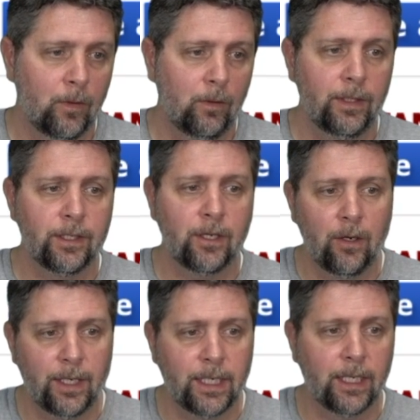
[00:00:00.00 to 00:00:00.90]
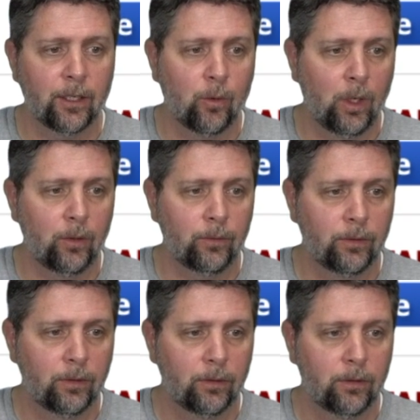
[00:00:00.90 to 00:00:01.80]
Let's go ahead and get a quote.
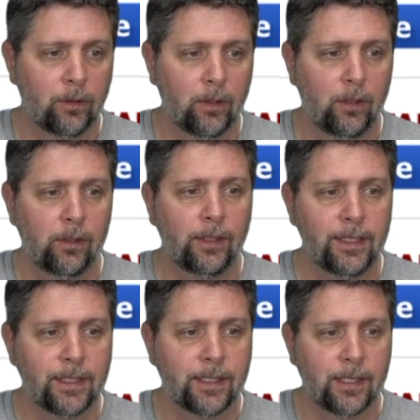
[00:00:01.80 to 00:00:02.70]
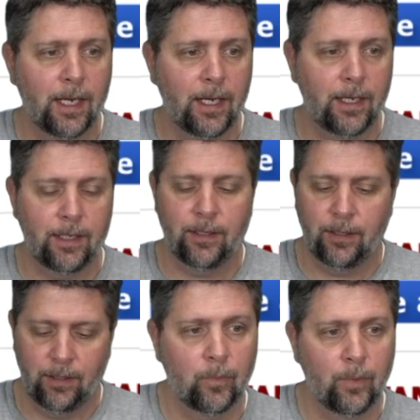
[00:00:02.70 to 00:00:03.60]
Let's say
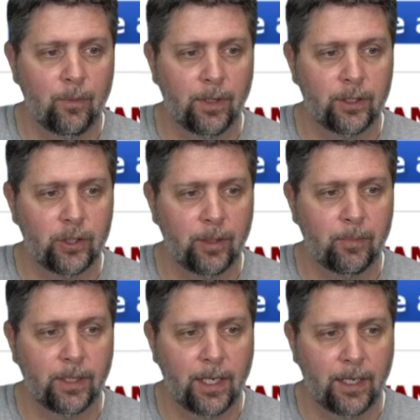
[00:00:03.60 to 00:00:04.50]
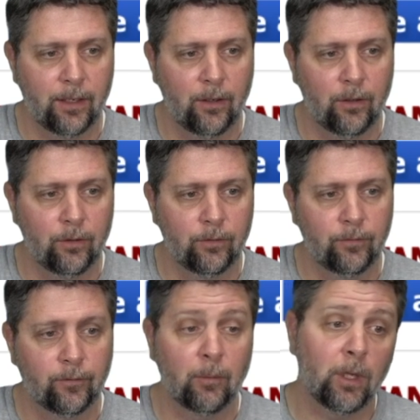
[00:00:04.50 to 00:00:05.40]
we want to ship a gecko
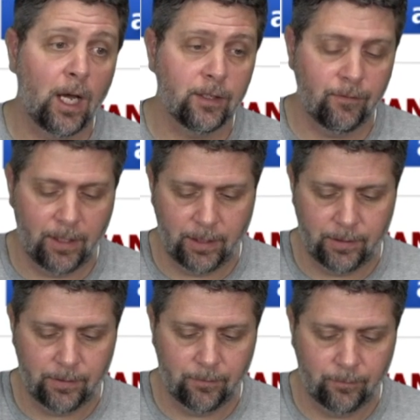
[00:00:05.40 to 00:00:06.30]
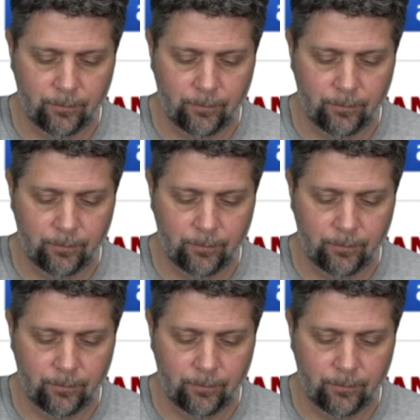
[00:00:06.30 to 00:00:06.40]
from Las Vegas.